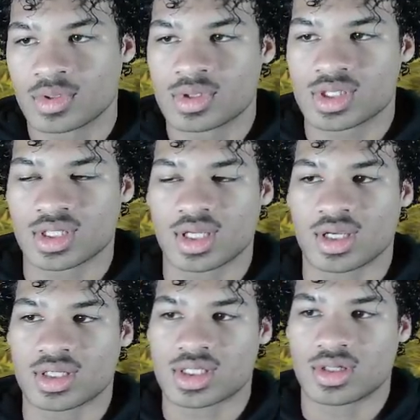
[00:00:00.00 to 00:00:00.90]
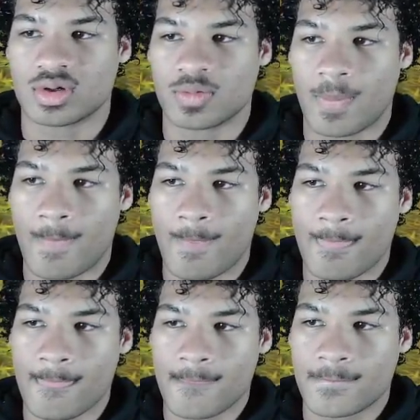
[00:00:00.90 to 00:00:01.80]
So yeah, so
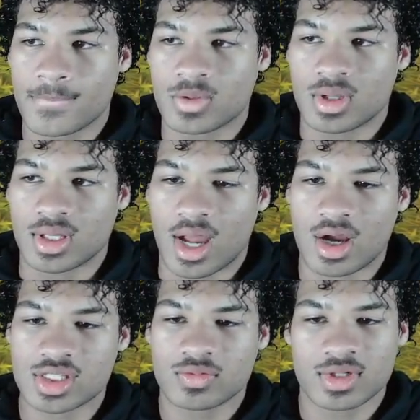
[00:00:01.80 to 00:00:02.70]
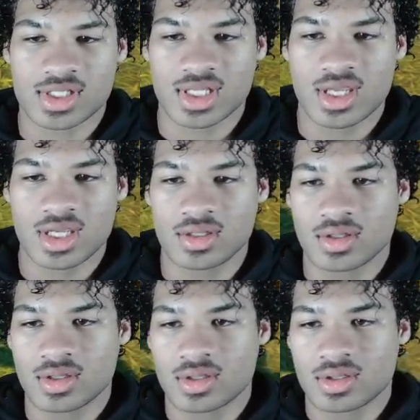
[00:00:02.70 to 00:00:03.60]
I also want to say,
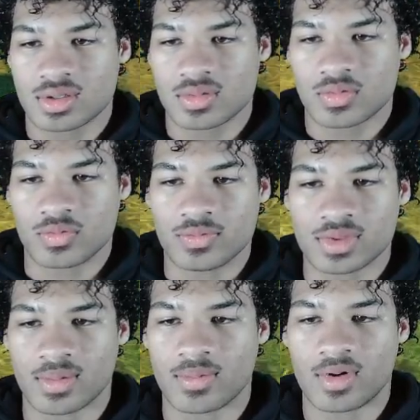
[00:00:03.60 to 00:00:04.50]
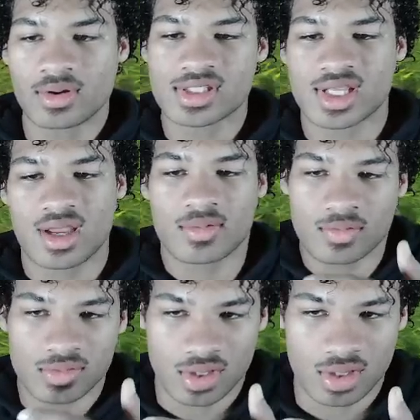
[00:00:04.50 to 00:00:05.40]
the most time
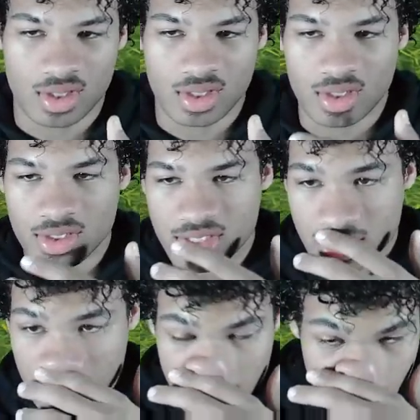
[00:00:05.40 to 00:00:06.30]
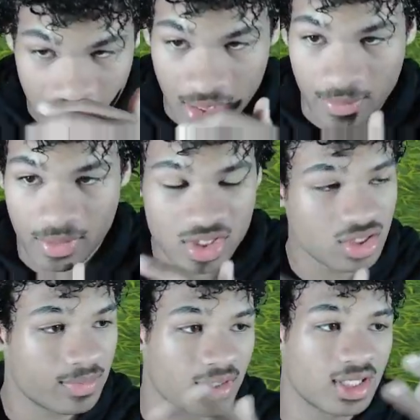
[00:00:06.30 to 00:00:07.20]
the person
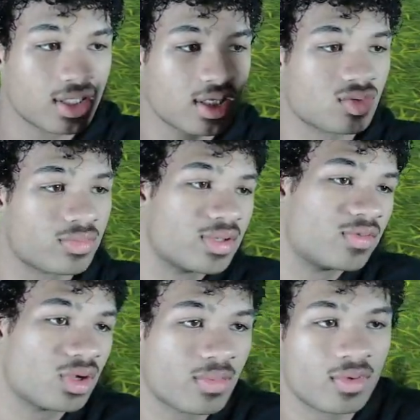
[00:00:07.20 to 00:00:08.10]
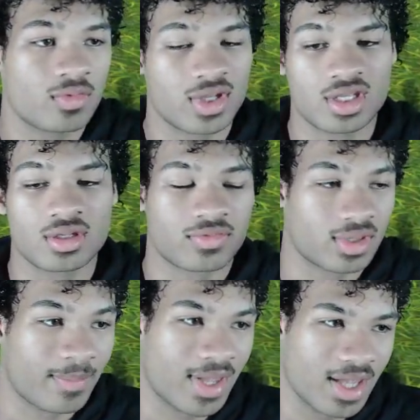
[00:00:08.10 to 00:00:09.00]
you're playing against will be vulnerable when you hit them from the
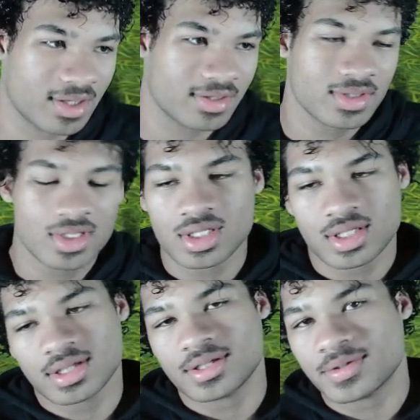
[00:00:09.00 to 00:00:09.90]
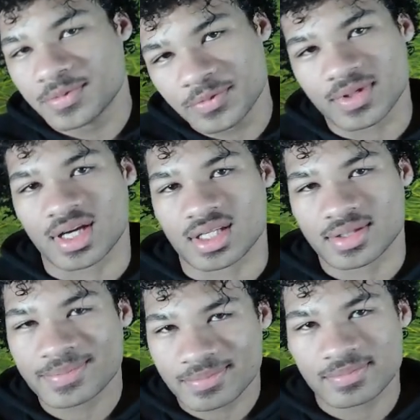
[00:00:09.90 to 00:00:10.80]
back. We're not gonna,
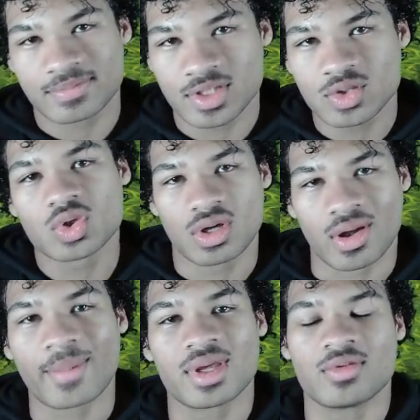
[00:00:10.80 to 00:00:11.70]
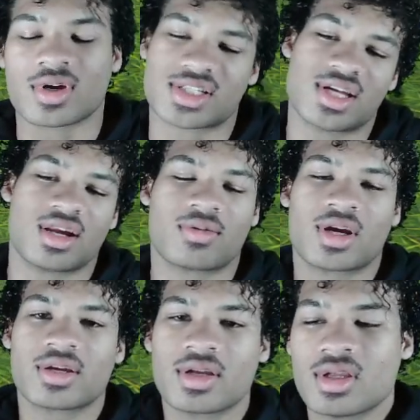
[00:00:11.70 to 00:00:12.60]
you know what I mean when I say that,
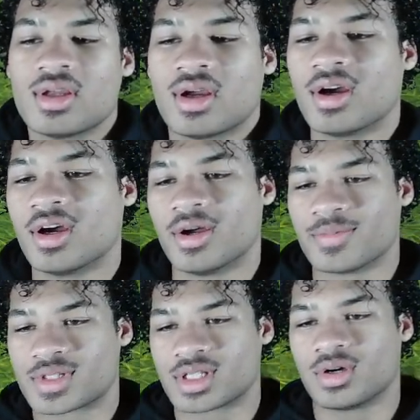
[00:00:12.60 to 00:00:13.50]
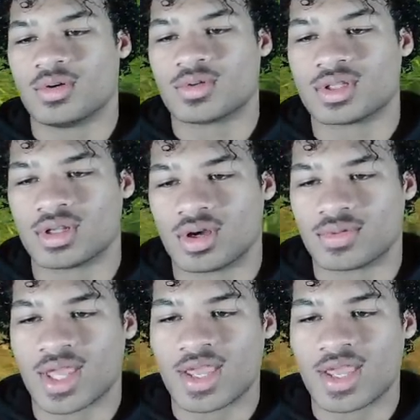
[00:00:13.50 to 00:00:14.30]
right? So you know they